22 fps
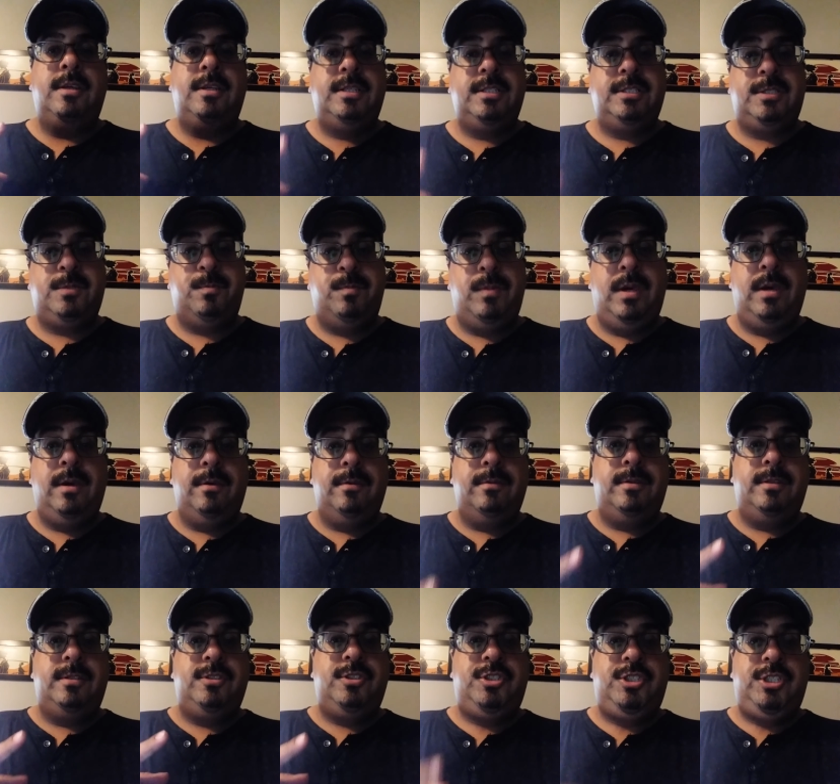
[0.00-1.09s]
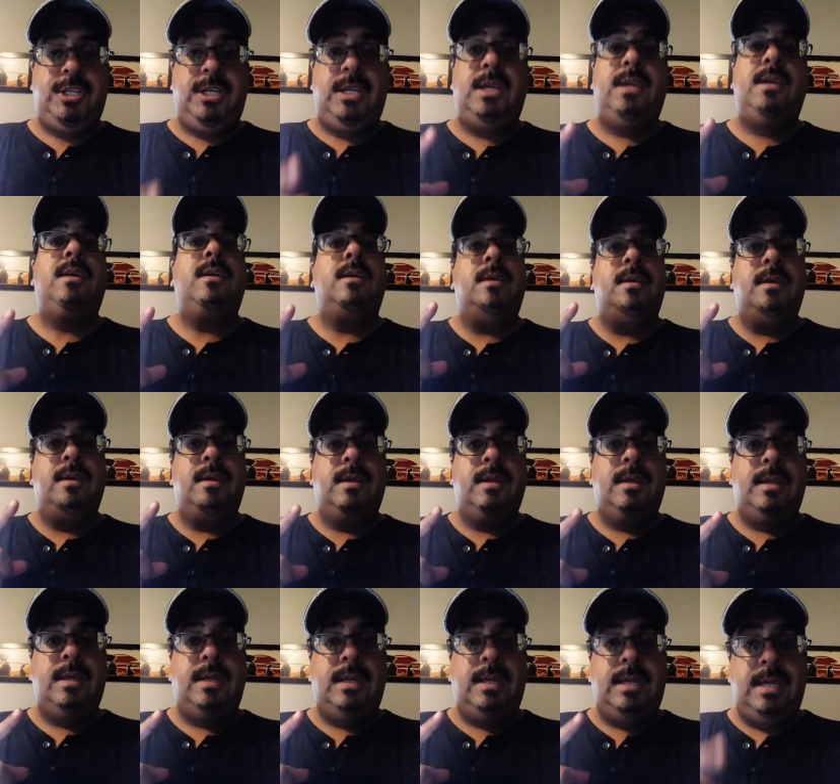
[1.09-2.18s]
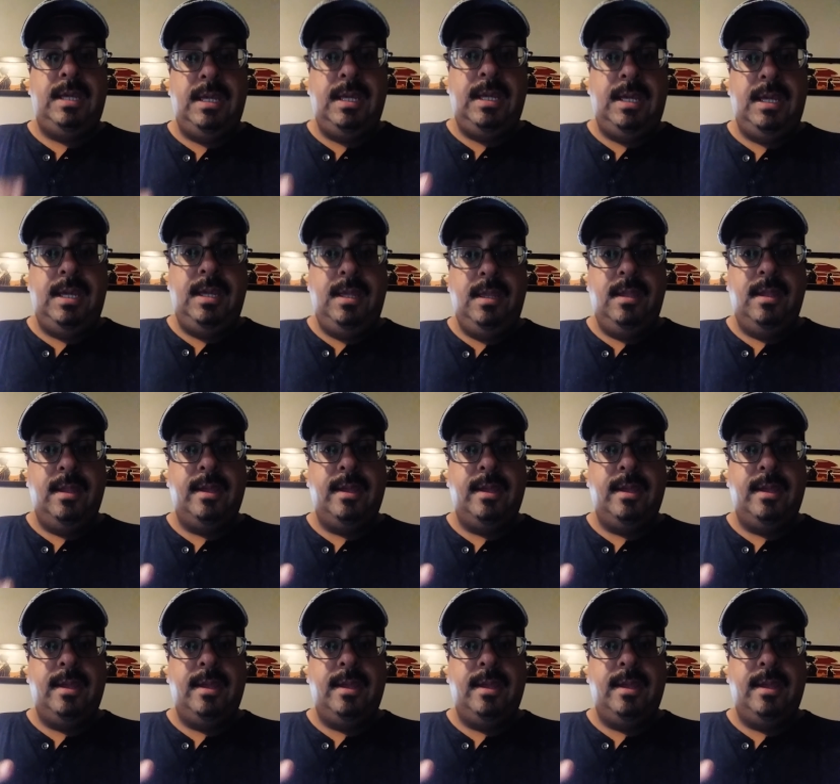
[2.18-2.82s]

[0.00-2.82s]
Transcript: is spelled Geeekin and